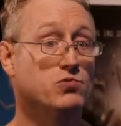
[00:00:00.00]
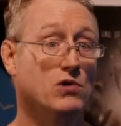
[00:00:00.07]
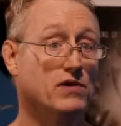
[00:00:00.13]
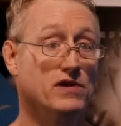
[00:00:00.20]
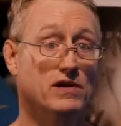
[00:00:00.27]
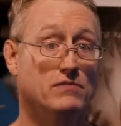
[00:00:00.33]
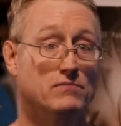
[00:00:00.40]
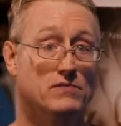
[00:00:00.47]
it's
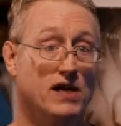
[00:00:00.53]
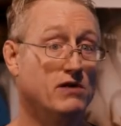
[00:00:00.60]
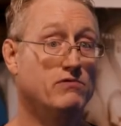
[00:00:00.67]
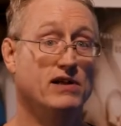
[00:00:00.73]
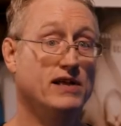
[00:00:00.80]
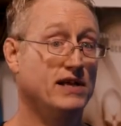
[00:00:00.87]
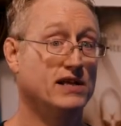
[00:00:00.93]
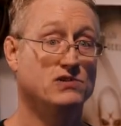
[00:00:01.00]
worth it. It
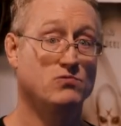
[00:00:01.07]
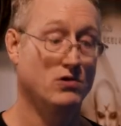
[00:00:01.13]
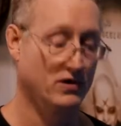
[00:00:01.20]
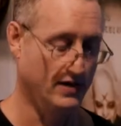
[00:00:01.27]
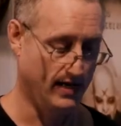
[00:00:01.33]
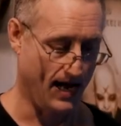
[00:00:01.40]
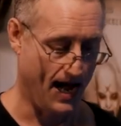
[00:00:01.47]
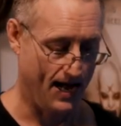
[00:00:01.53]
really is
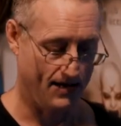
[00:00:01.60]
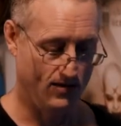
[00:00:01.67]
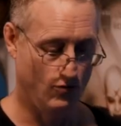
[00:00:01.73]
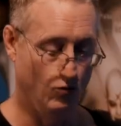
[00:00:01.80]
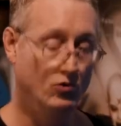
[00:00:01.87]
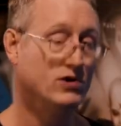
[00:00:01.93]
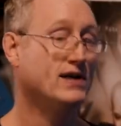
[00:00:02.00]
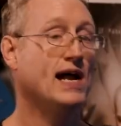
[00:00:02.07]
worth it. I
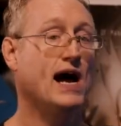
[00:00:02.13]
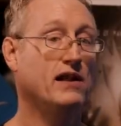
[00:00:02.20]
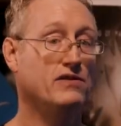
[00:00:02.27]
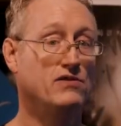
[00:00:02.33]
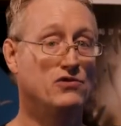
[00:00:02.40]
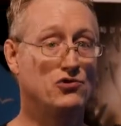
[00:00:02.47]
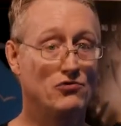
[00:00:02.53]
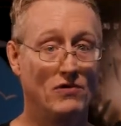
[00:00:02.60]
would
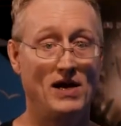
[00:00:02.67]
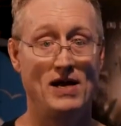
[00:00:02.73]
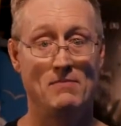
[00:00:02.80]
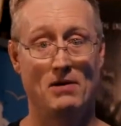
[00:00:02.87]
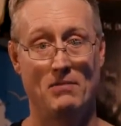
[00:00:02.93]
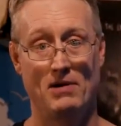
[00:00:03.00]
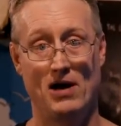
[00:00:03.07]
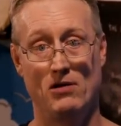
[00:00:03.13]
not
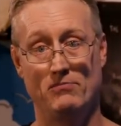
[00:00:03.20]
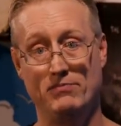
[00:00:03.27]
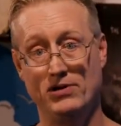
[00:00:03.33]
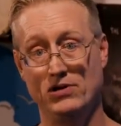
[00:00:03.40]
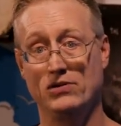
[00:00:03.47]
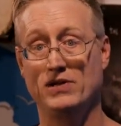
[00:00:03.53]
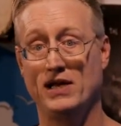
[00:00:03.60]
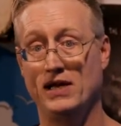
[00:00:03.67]
dream about
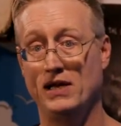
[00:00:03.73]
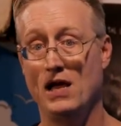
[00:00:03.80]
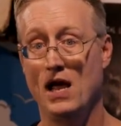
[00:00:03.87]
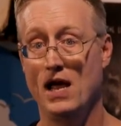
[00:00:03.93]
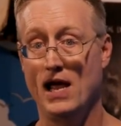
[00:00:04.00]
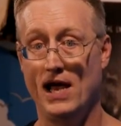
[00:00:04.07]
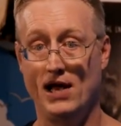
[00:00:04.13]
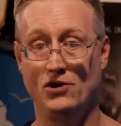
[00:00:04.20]
building
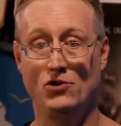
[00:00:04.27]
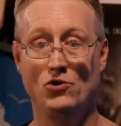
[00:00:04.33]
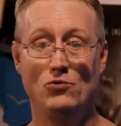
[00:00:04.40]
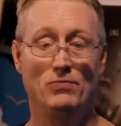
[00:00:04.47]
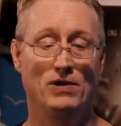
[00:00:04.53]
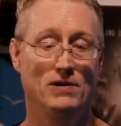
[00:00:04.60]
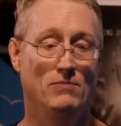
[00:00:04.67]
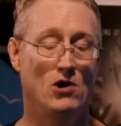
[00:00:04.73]
a
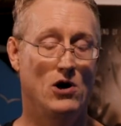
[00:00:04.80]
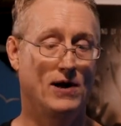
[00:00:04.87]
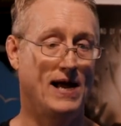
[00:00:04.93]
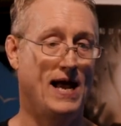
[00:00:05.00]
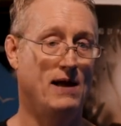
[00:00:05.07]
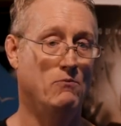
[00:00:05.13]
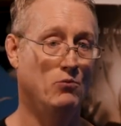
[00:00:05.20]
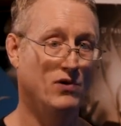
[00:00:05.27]
new pinball
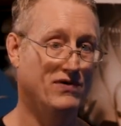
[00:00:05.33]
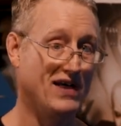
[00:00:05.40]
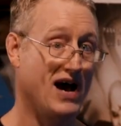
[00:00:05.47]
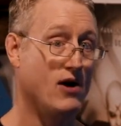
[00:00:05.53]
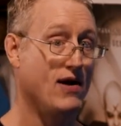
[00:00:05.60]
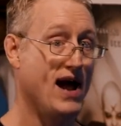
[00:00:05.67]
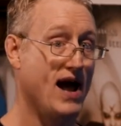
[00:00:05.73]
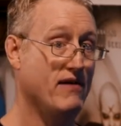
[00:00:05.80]
game
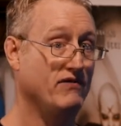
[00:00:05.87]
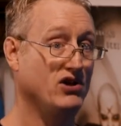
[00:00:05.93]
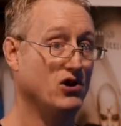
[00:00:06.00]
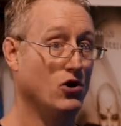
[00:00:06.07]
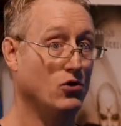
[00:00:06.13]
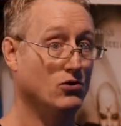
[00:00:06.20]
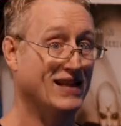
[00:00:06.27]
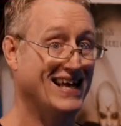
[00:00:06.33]
without
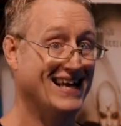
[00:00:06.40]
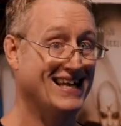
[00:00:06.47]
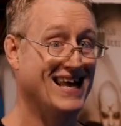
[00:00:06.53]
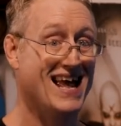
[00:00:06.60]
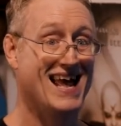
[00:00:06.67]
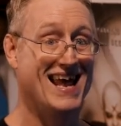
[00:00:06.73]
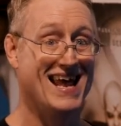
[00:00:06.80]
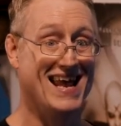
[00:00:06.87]
having
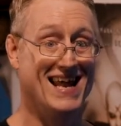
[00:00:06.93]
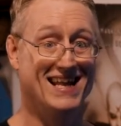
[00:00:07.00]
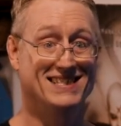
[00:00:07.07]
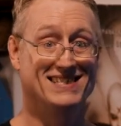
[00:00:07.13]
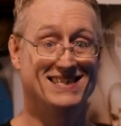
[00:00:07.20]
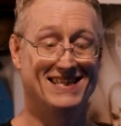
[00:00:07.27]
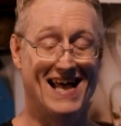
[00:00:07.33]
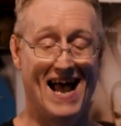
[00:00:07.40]
OLED
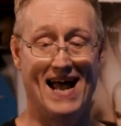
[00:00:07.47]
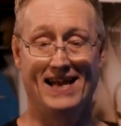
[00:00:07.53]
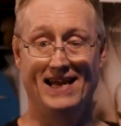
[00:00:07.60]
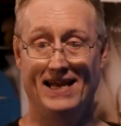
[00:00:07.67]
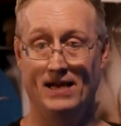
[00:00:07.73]
it's that